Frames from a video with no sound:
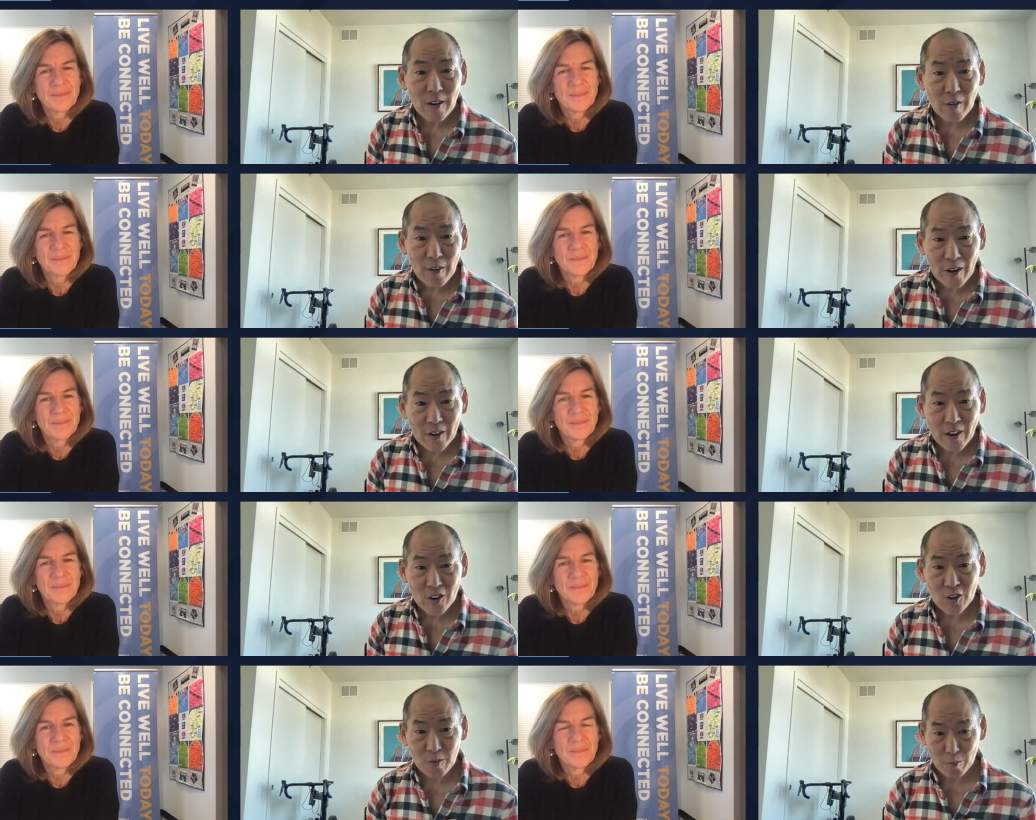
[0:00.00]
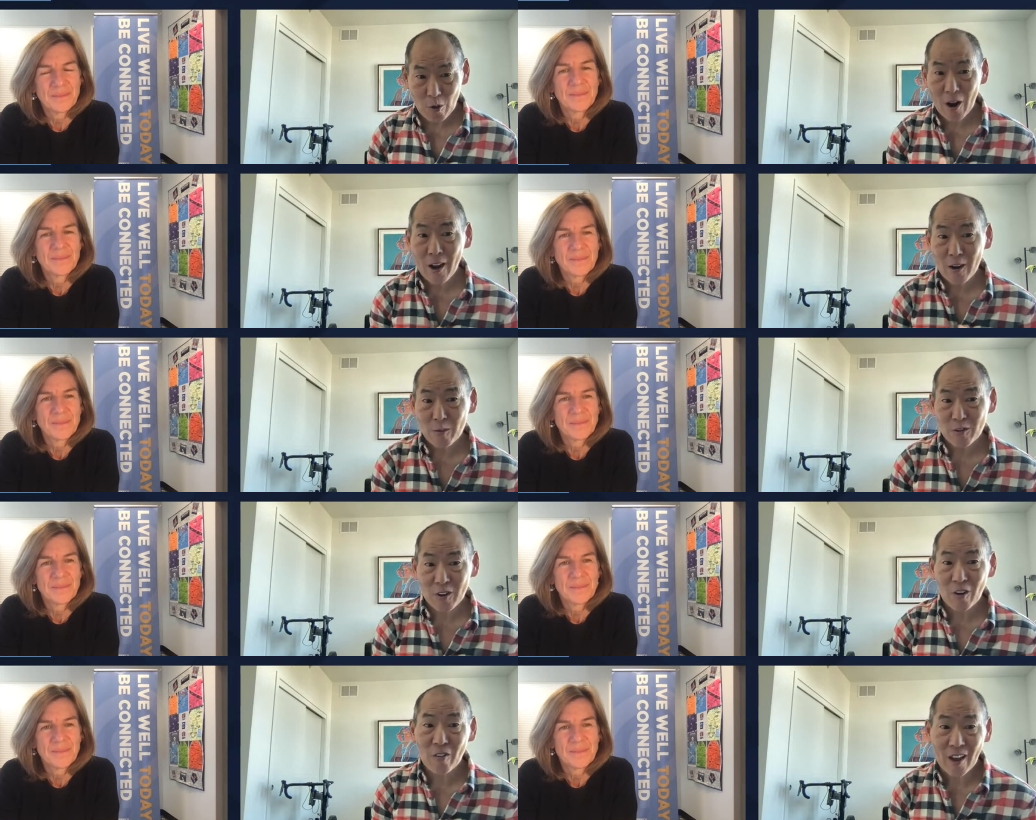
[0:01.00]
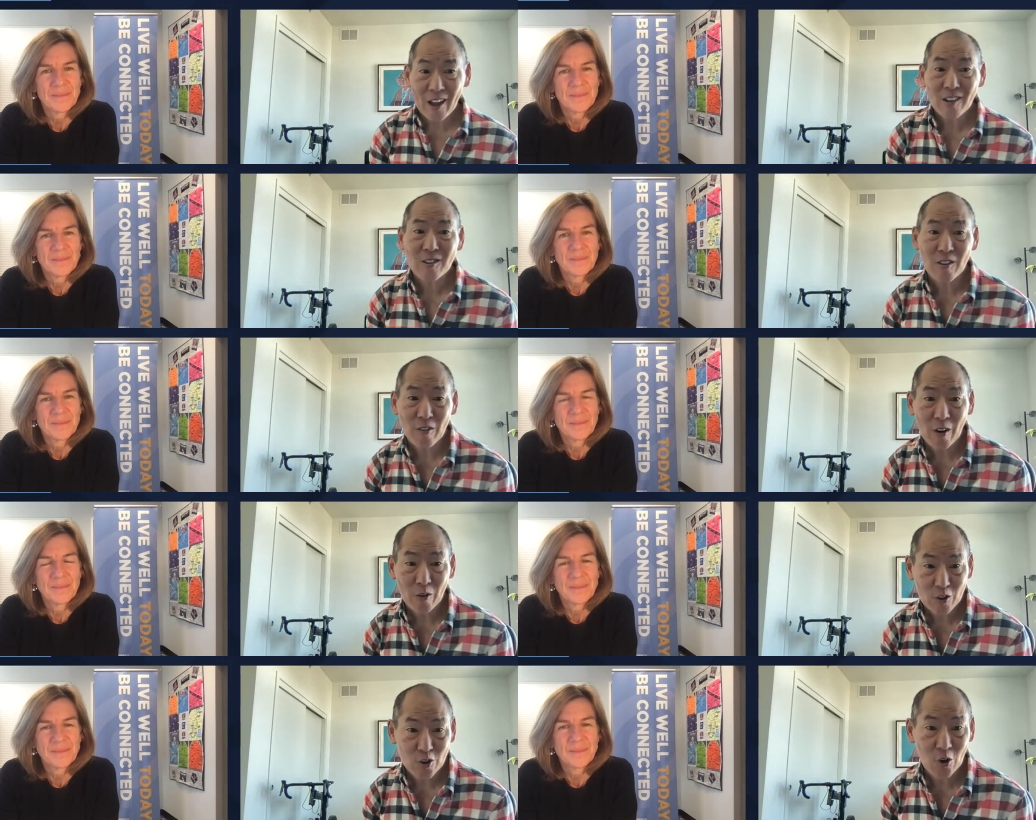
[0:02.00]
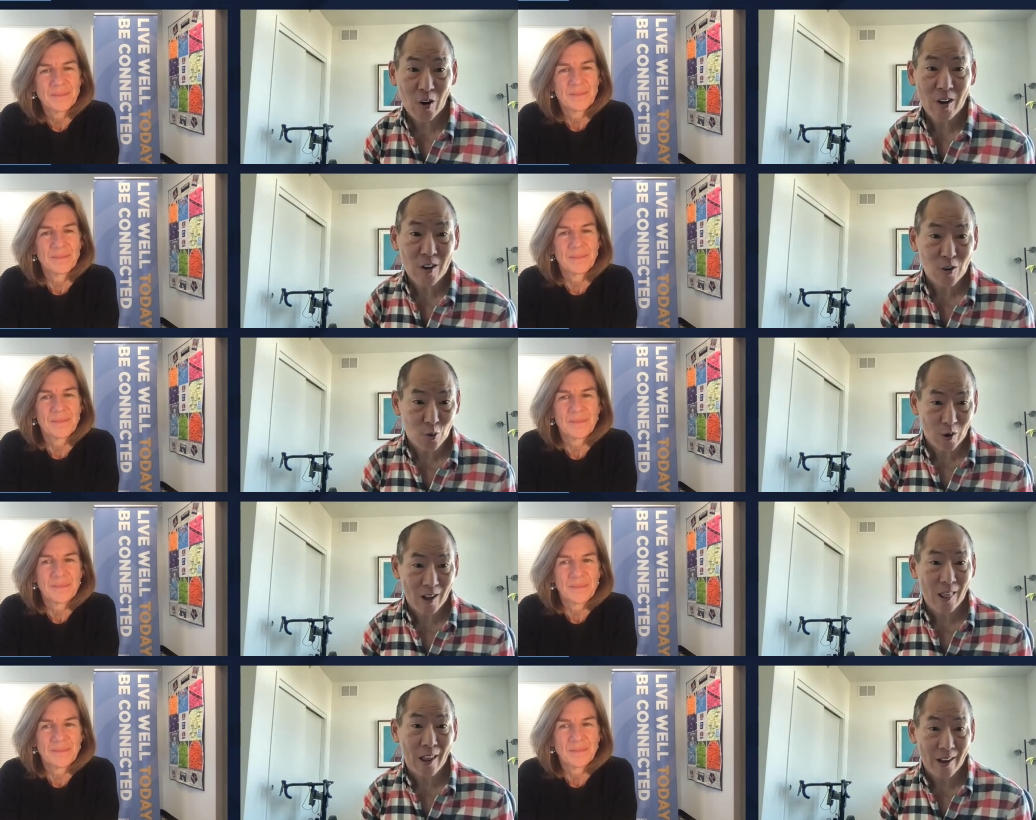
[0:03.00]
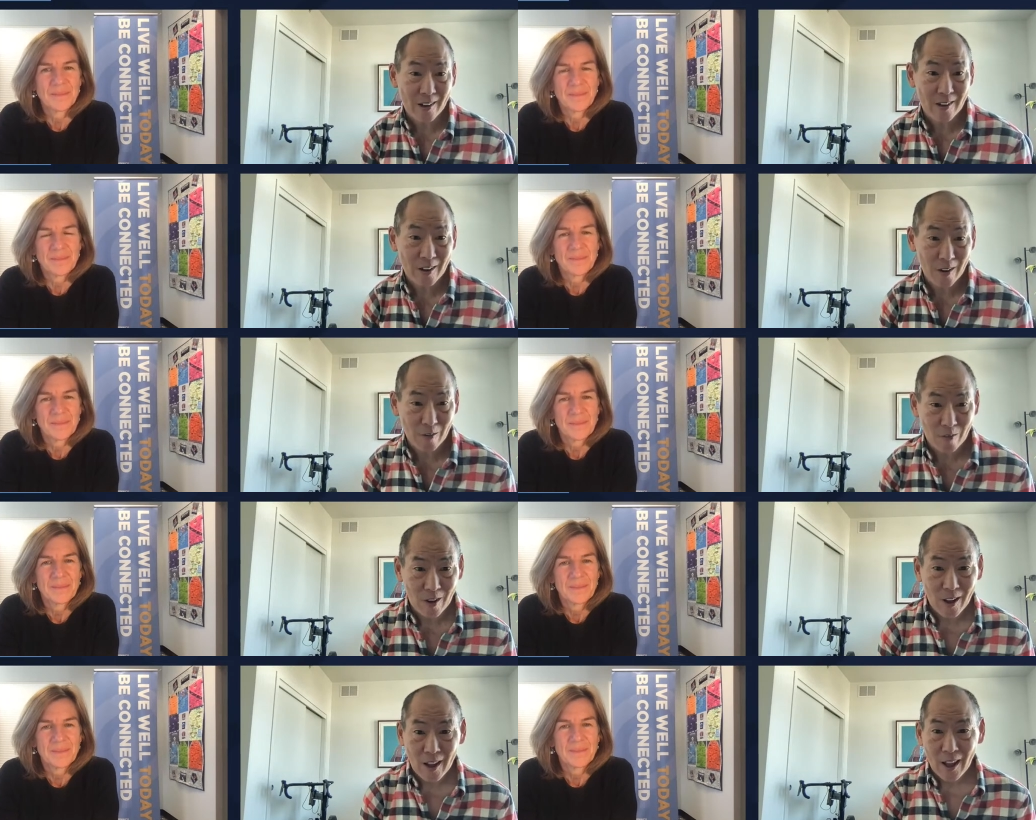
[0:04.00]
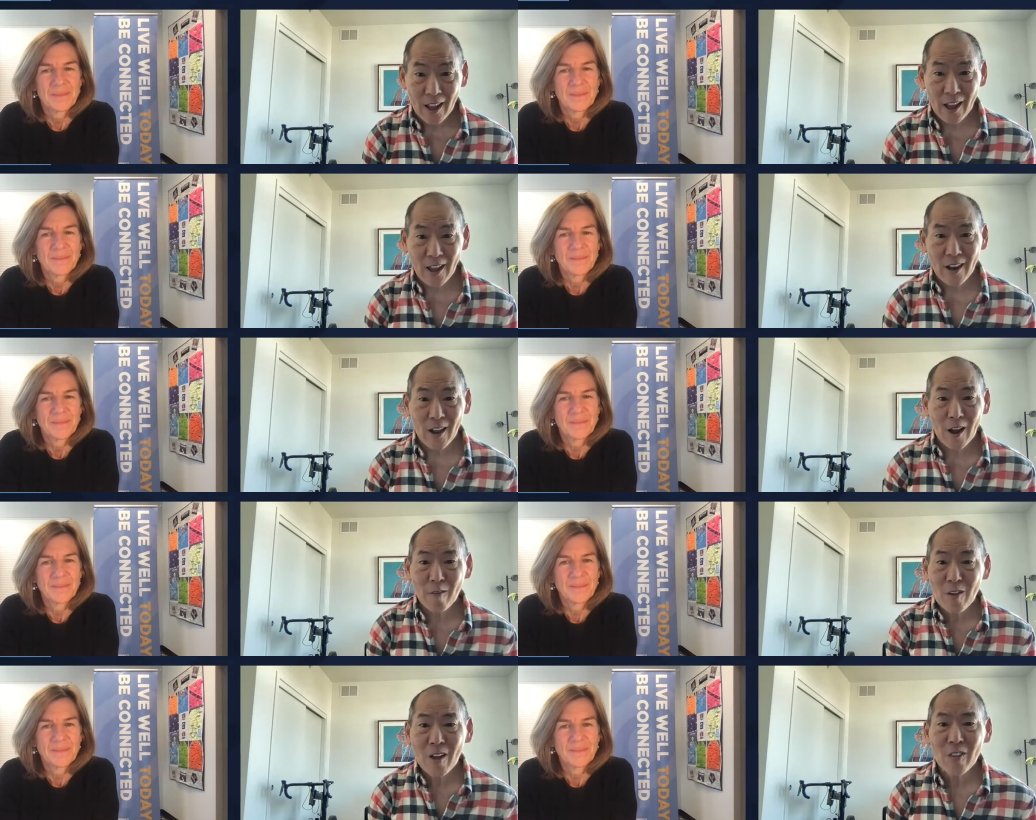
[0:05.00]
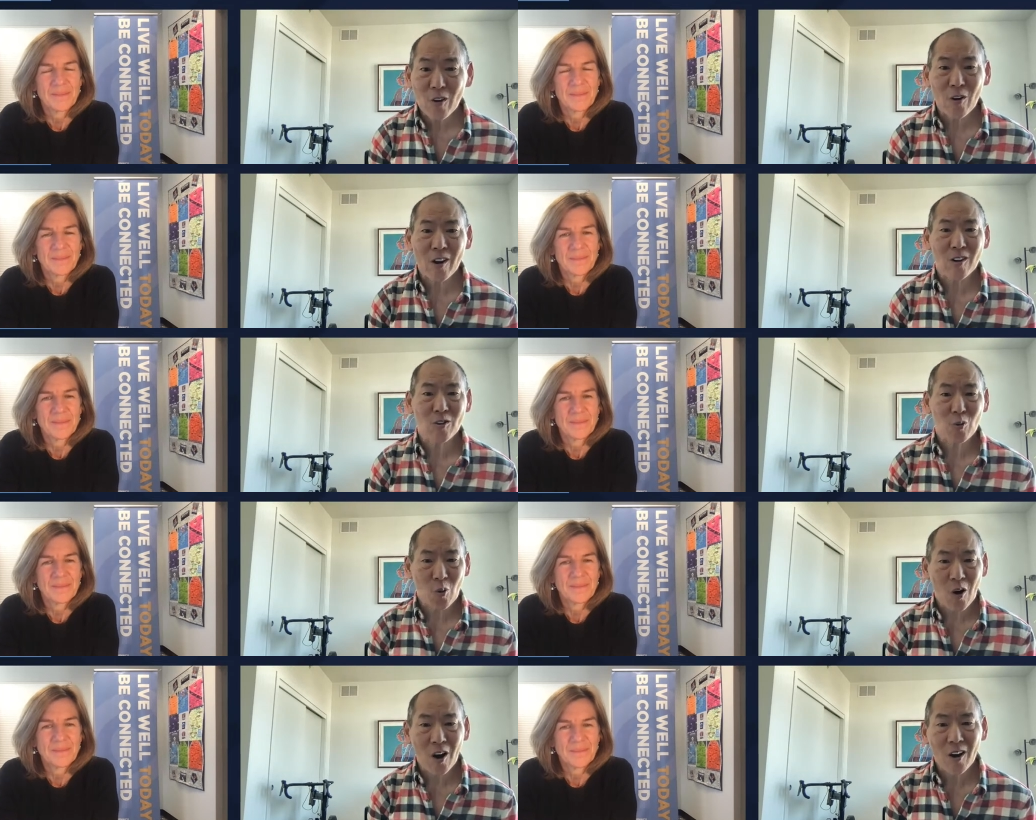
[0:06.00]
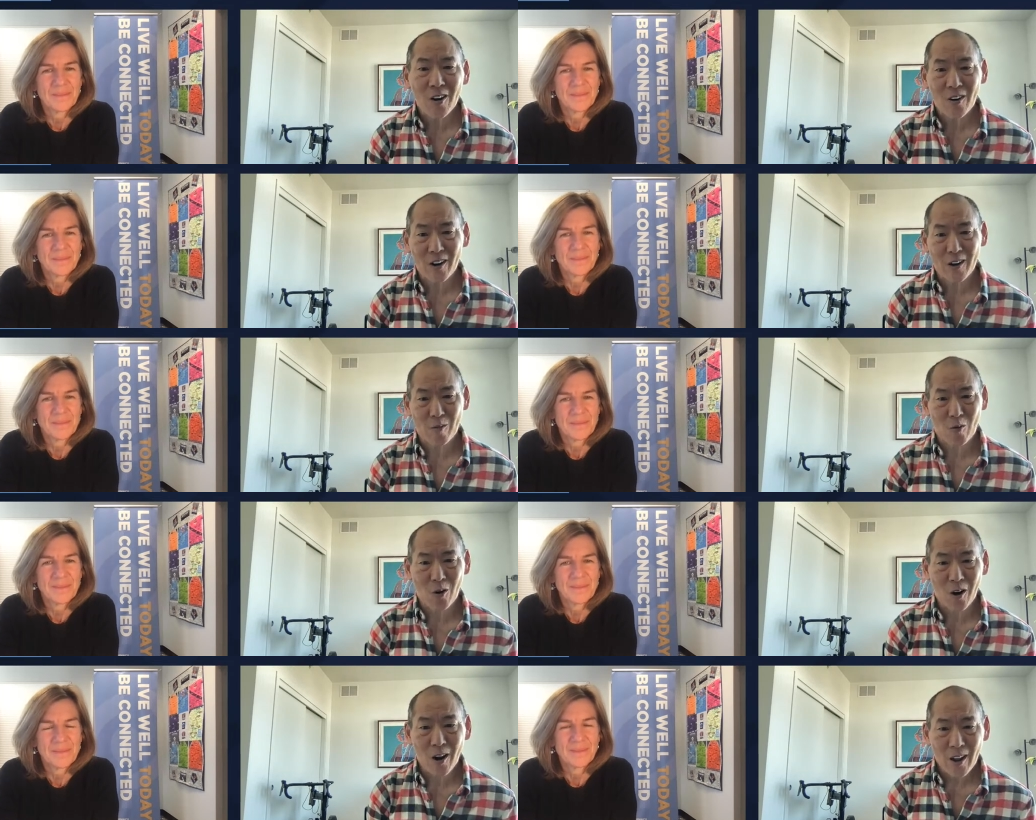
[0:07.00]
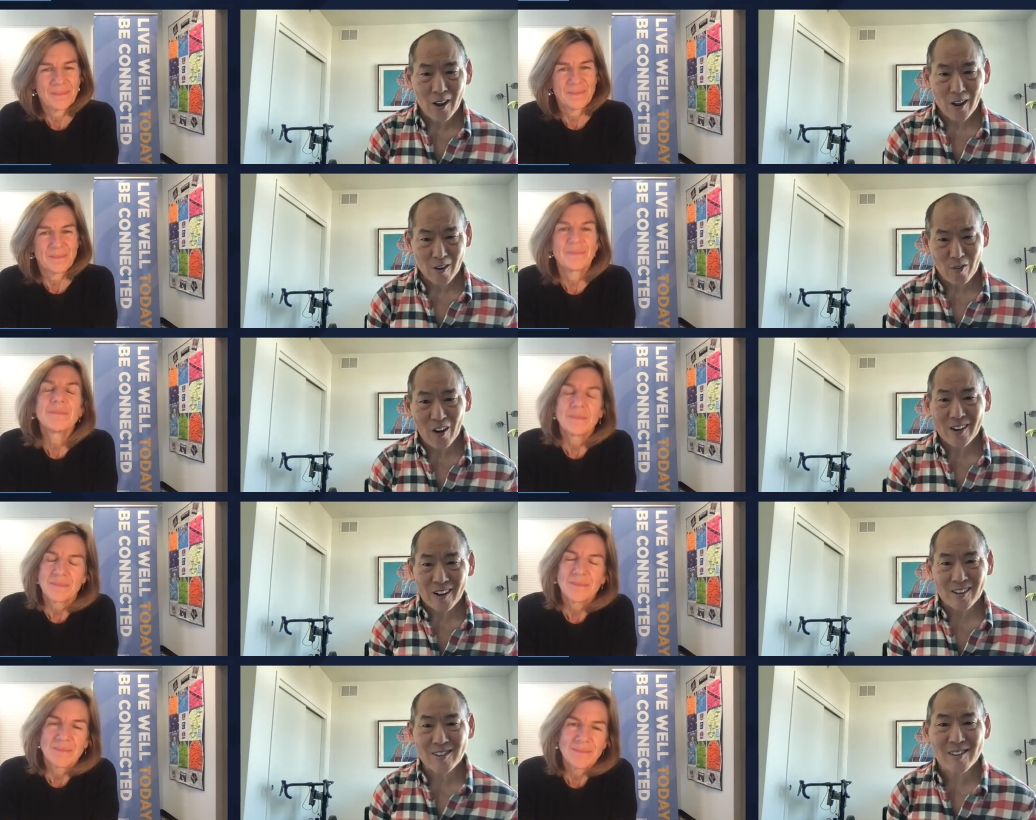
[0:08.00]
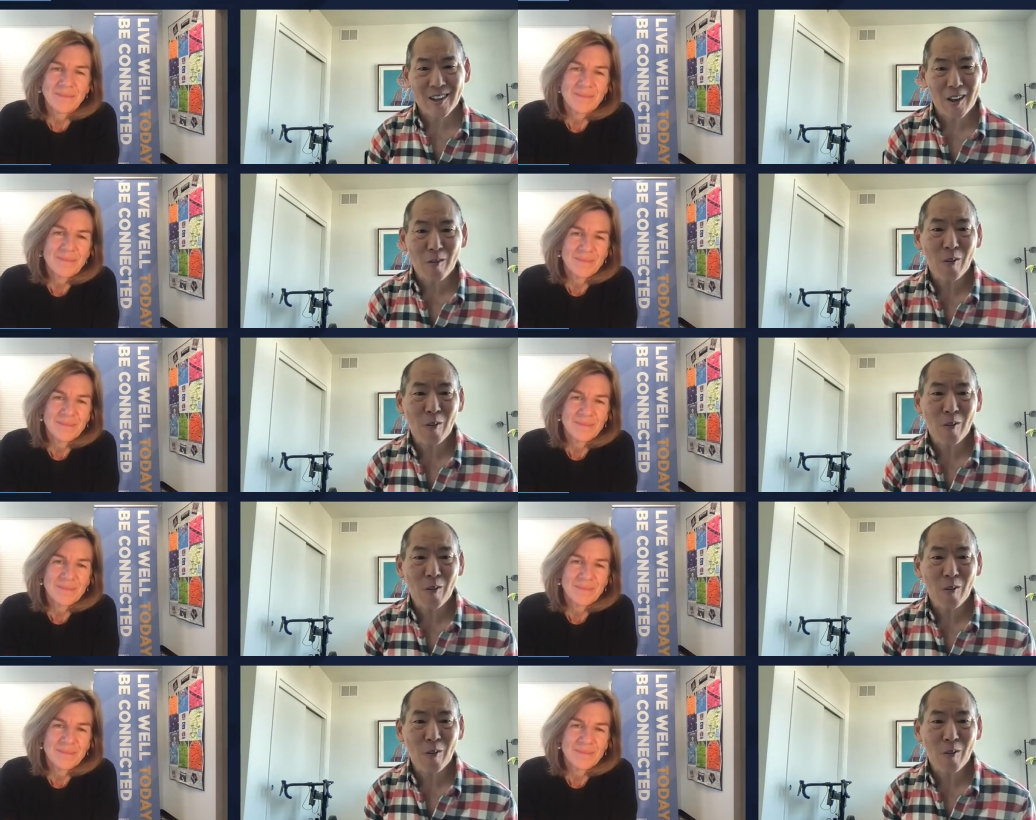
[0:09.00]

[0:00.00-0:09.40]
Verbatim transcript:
Speaker 1: uh, Foundation, Brian himself asked if I would join his relay team. And I'm not the greatest walker anymore. In fact, I ski